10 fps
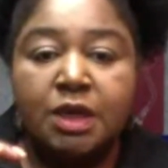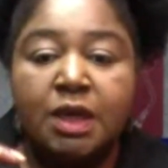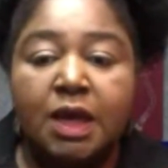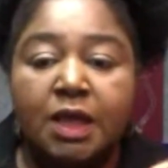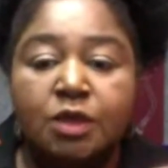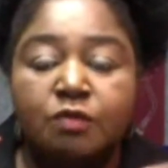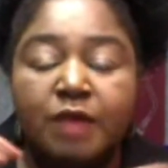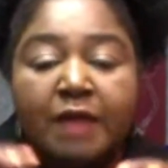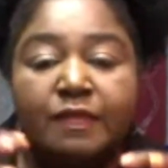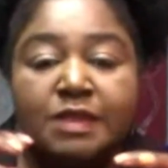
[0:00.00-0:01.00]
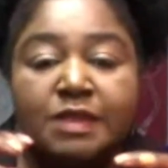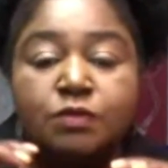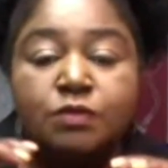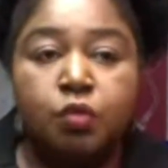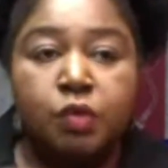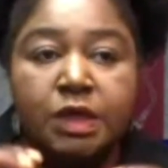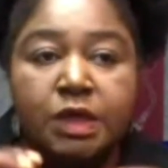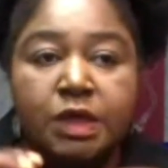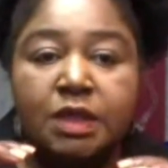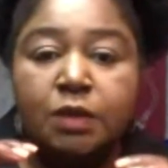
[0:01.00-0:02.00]
and you've got this really
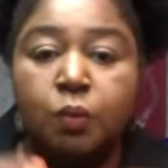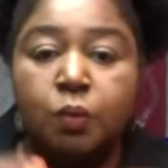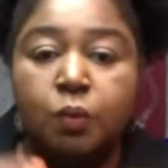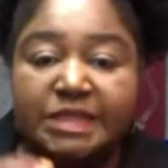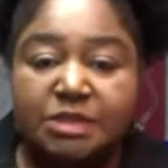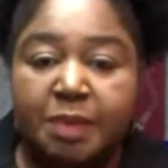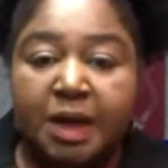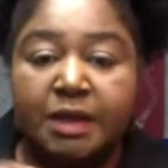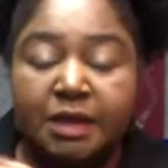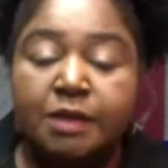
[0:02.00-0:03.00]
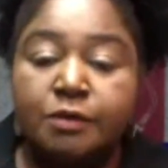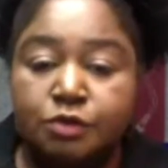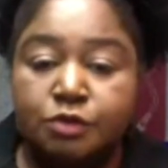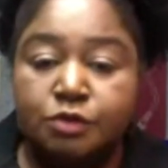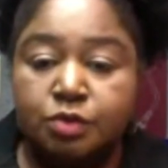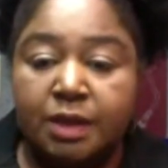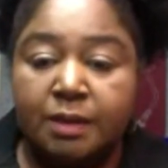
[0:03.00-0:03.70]
weak spot in your strand.